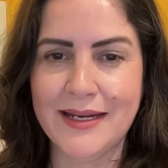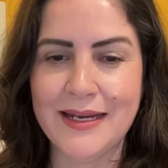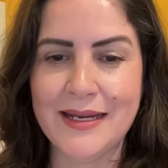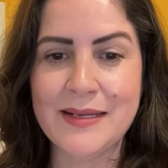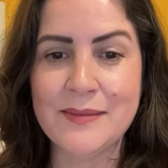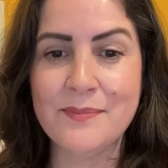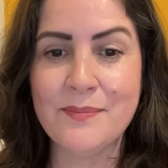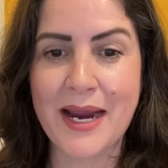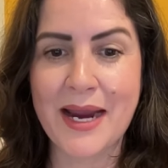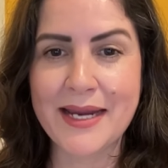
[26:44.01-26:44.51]

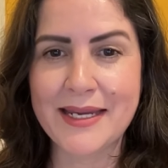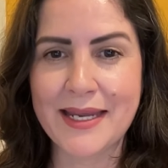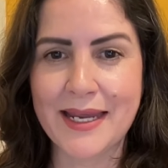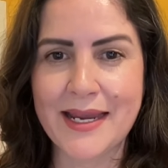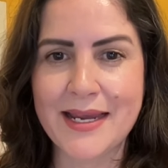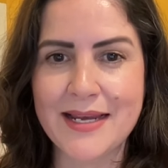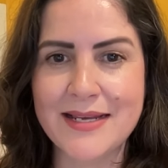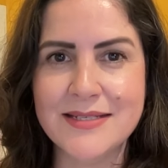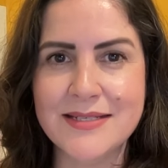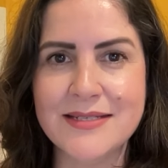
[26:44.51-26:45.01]
In my
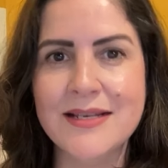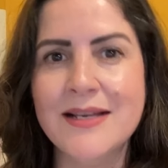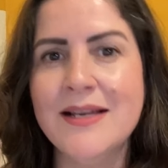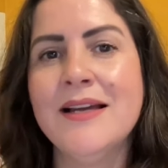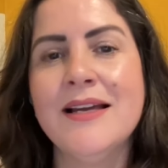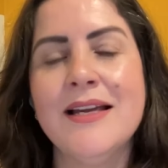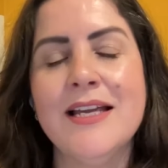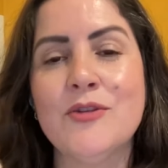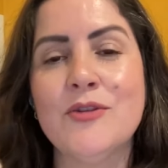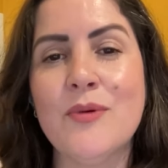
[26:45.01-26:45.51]
case,
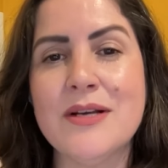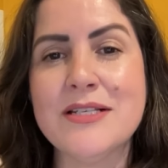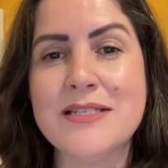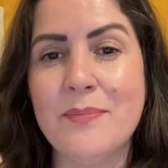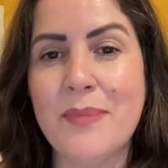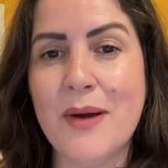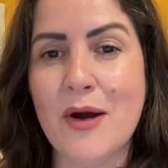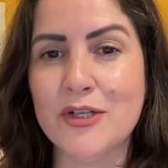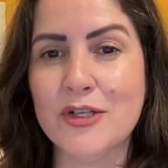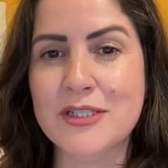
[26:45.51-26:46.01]
it was
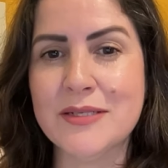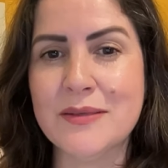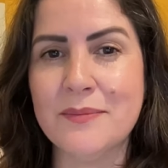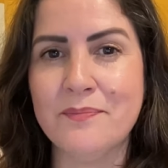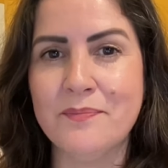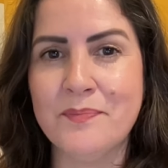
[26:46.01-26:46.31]
about